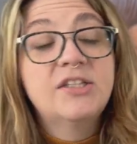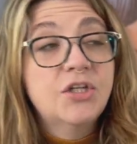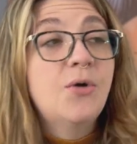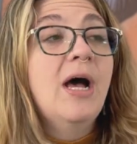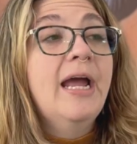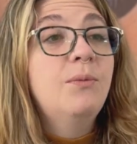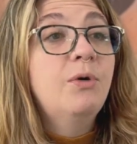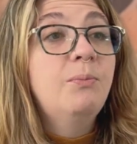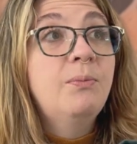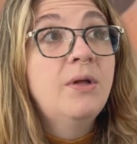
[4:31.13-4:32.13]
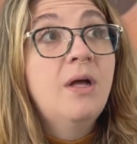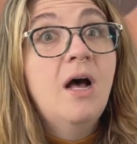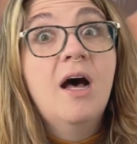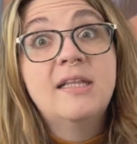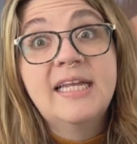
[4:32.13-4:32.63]
So I will
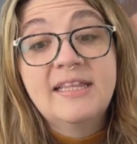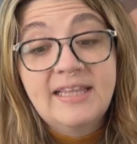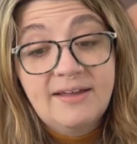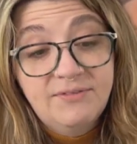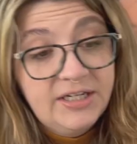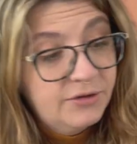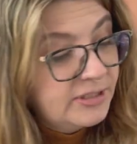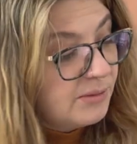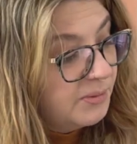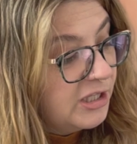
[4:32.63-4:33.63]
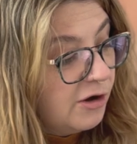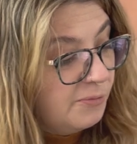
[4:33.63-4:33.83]
link that video down below.